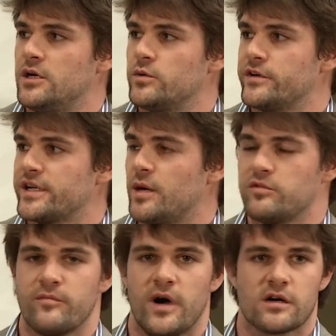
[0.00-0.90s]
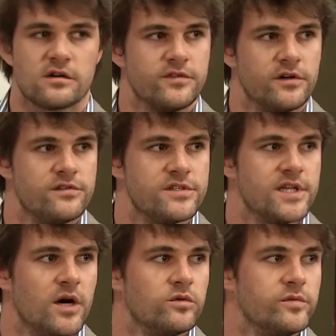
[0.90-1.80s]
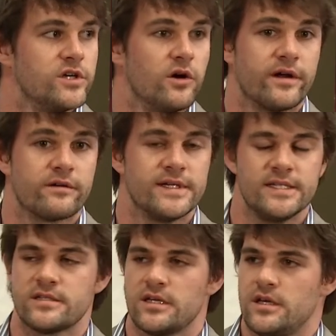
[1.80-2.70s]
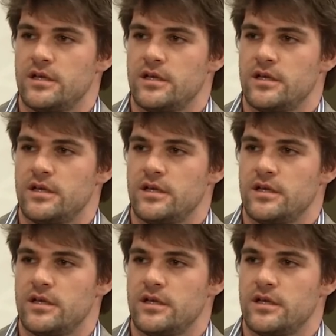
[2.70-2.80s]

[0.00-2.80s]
We've got a couple of microphones that will be going around